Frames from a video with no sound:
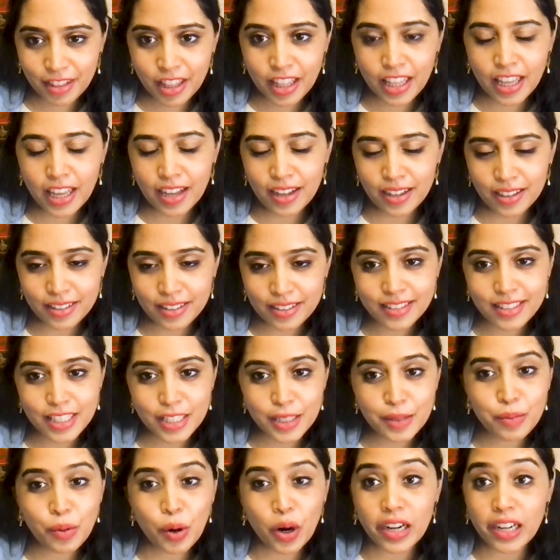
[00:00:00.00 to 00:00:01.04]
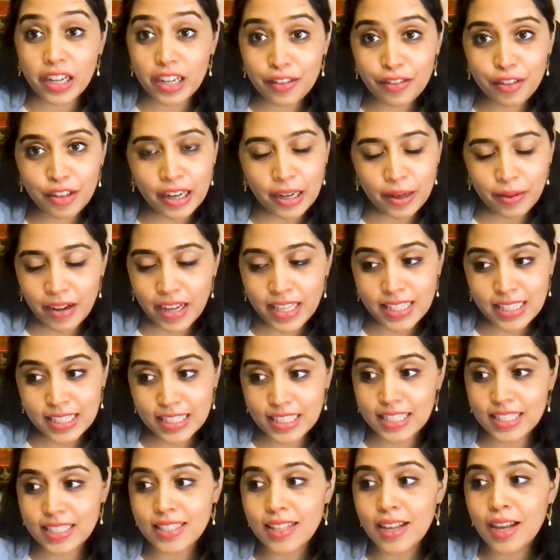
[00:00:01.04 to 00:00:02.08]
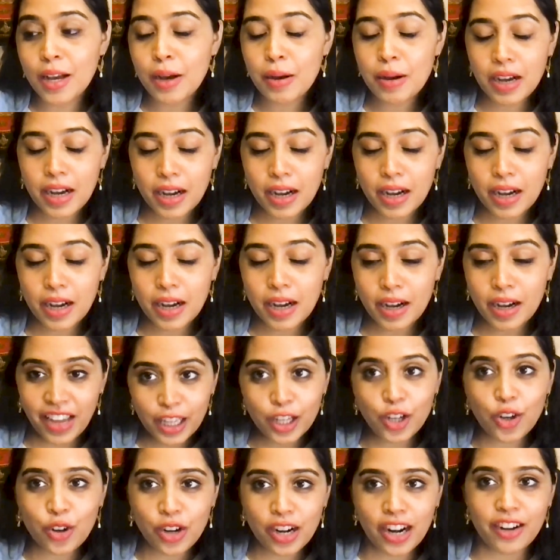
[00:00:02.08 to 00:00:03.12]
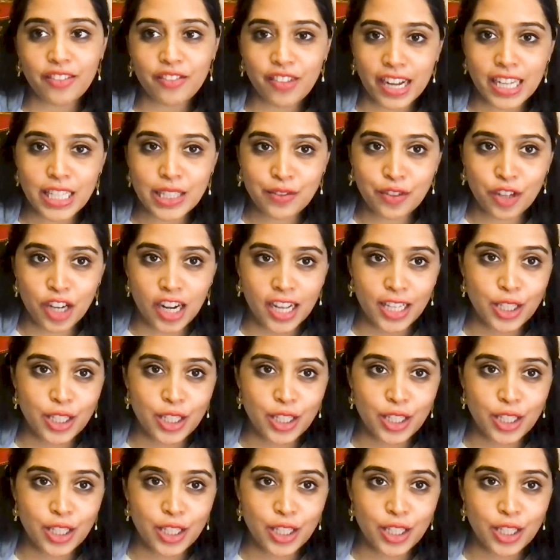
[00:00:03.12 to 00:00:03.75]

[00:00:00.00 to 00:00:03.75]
Yeah, it's wonderful advice. It's very good advice for